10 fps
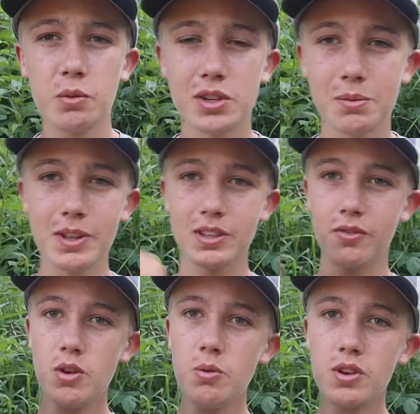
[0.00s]
which means
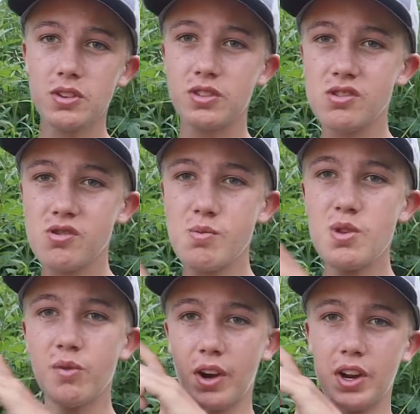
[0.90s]
if you were to zoom
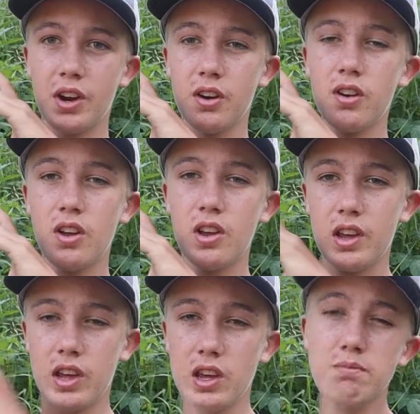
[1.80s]
in right here,
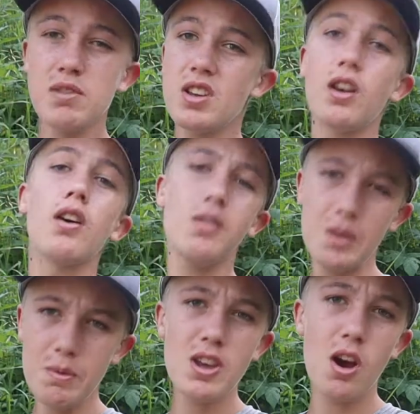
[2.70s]
it'd be
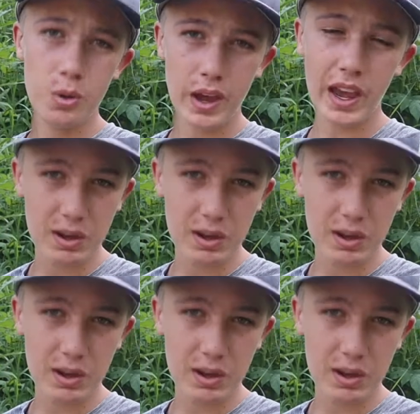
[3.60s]
okay.